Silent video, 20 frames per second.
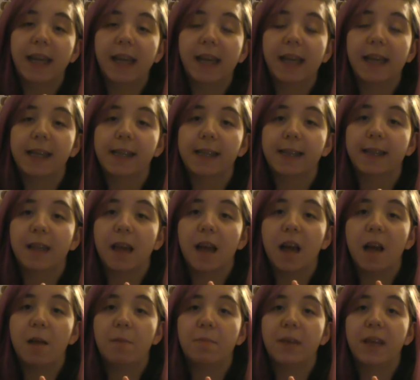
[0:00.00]
is
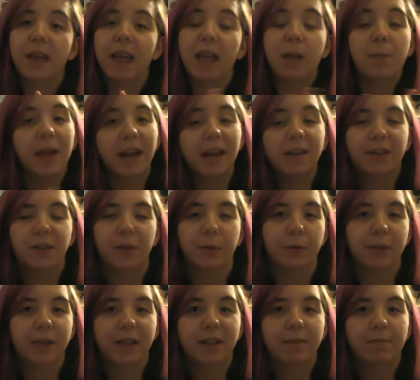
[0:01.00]
in a bear
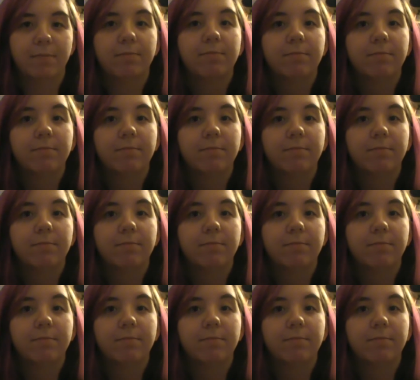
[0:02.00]
suit,